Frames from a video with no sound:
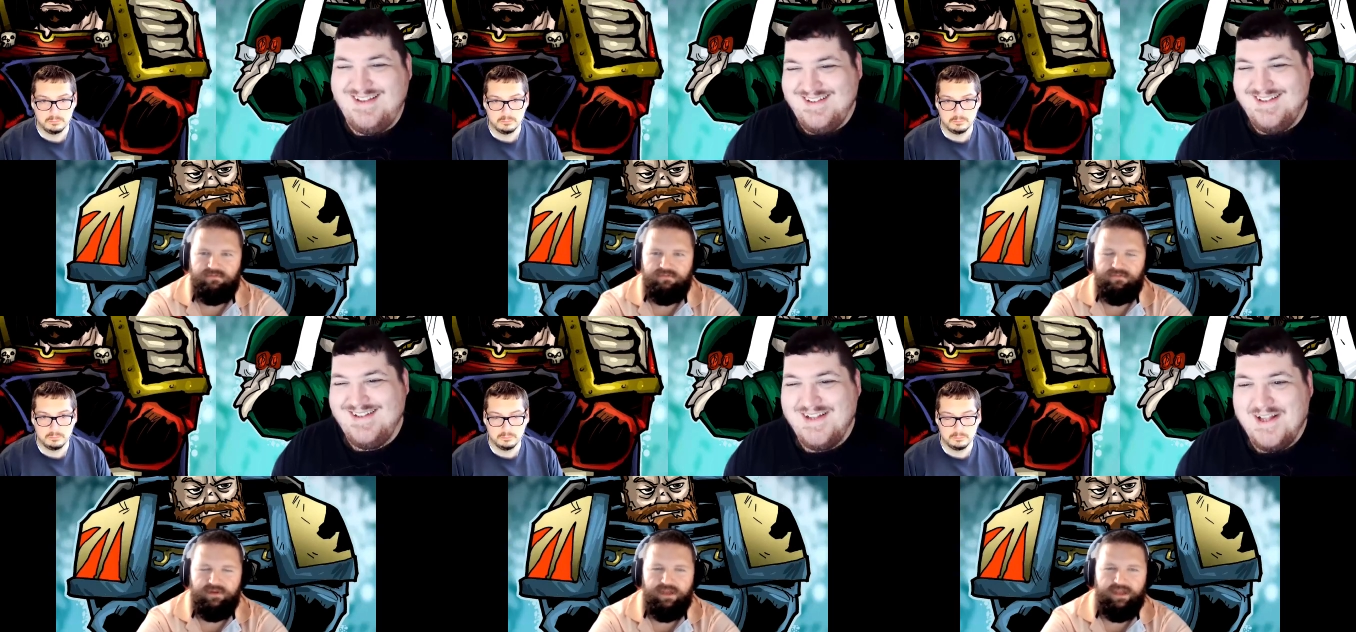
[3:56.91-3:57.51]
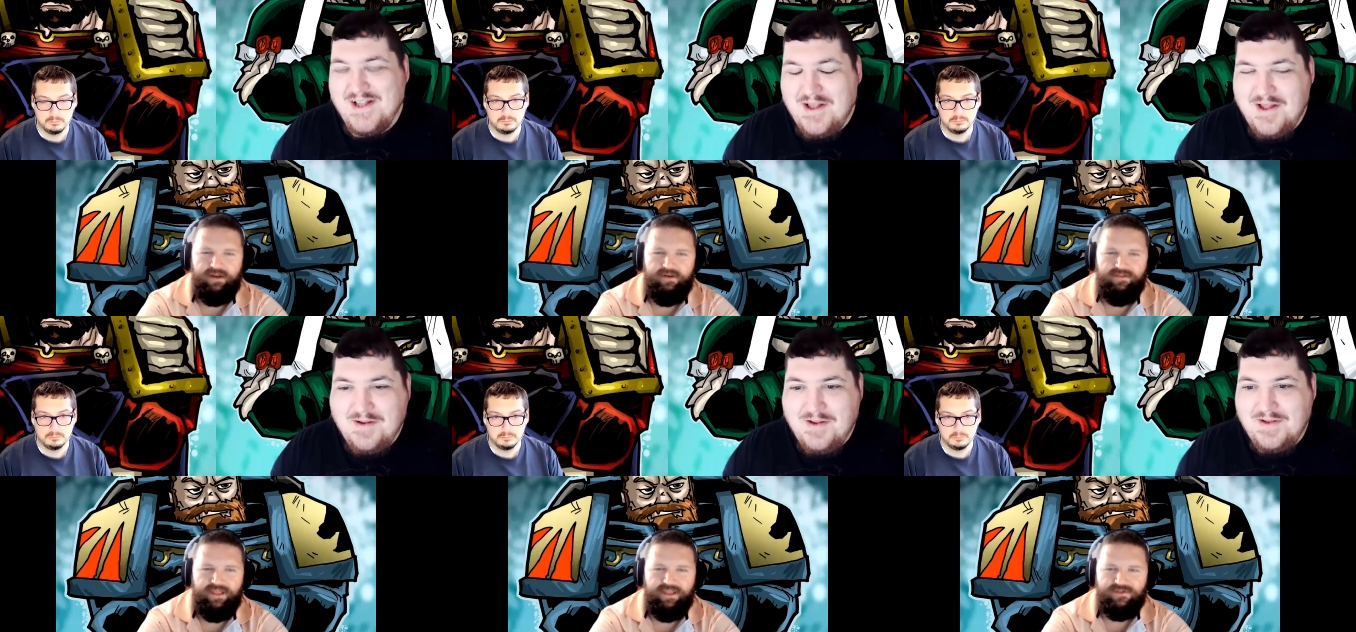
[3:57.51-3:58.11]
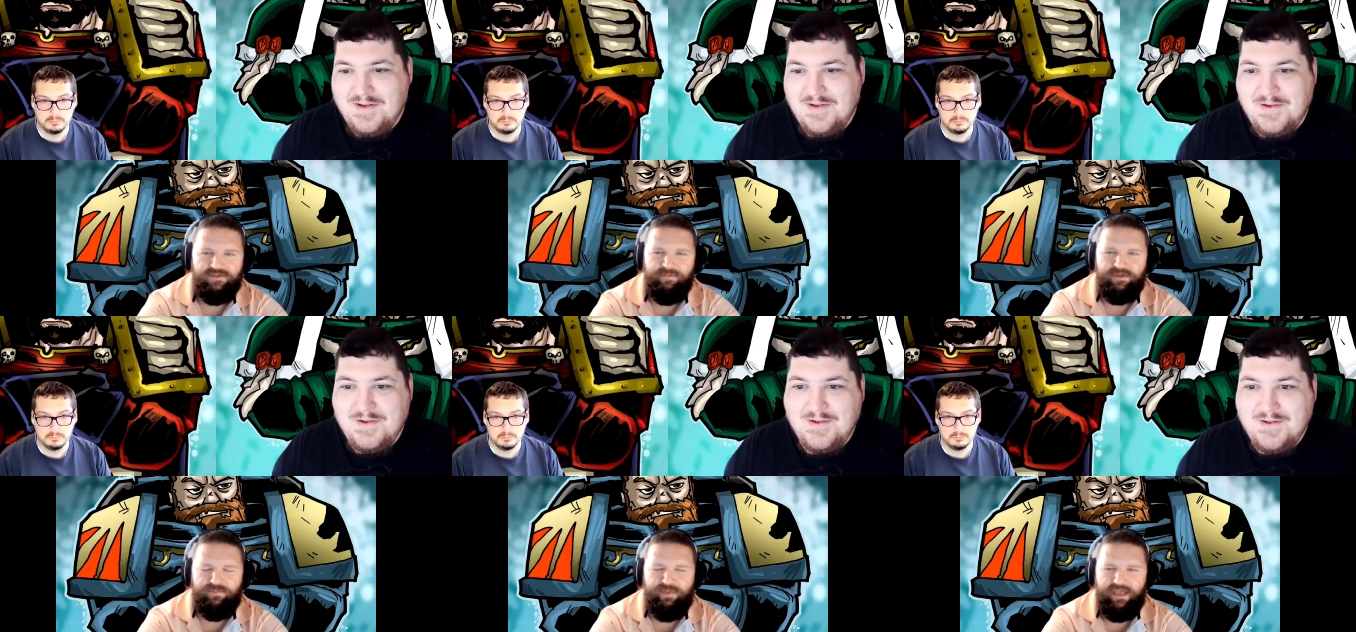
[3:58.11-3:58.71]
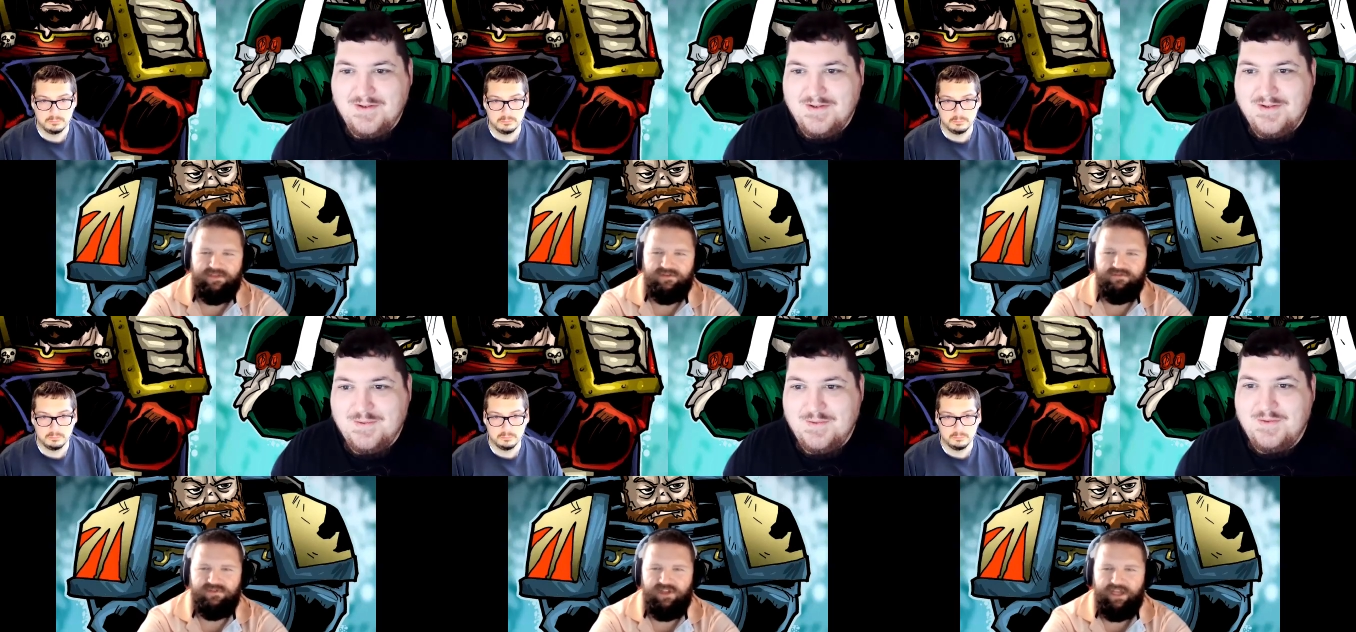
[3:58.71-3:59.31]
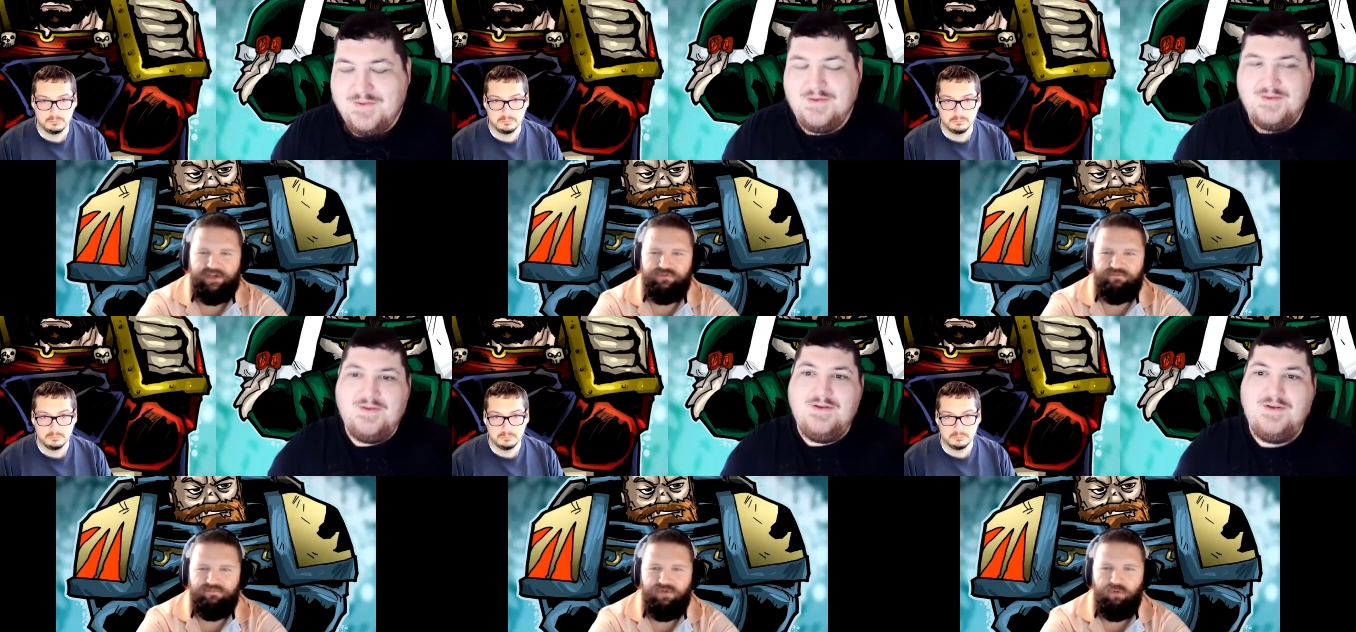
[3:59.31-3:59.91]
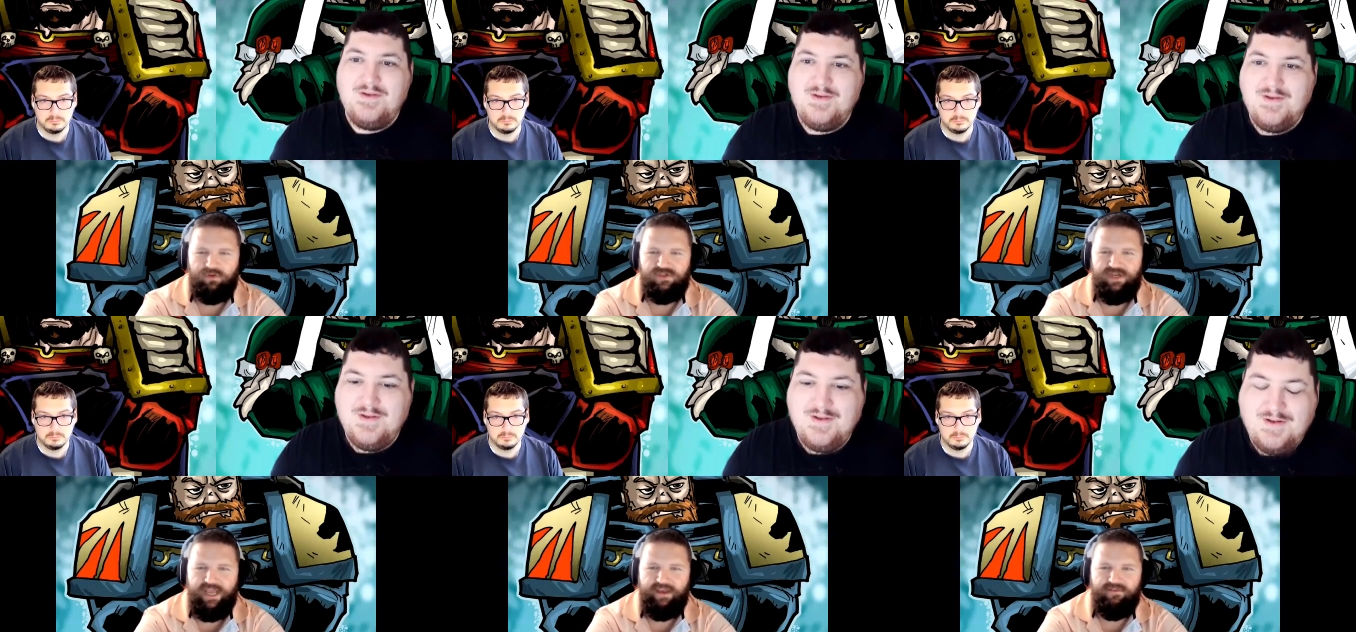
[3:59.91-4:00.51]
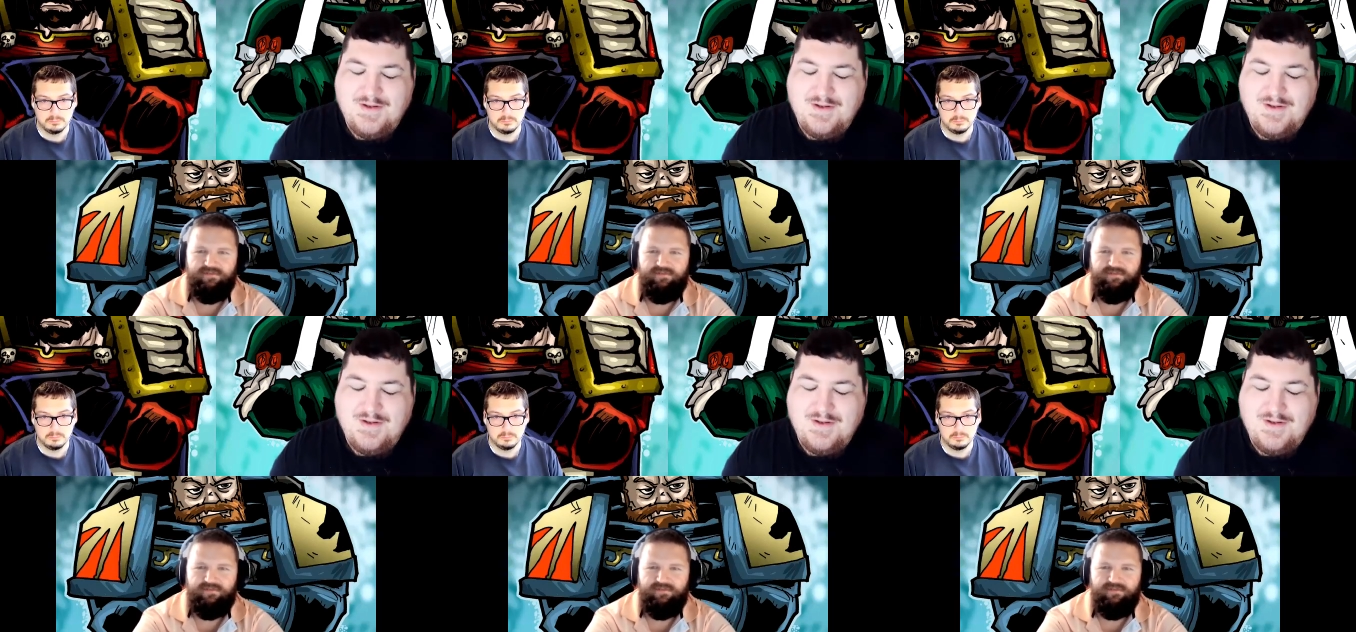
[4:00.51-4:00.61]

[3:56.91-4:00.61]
Speaker 1: and they use them as pets slash mobile snacks.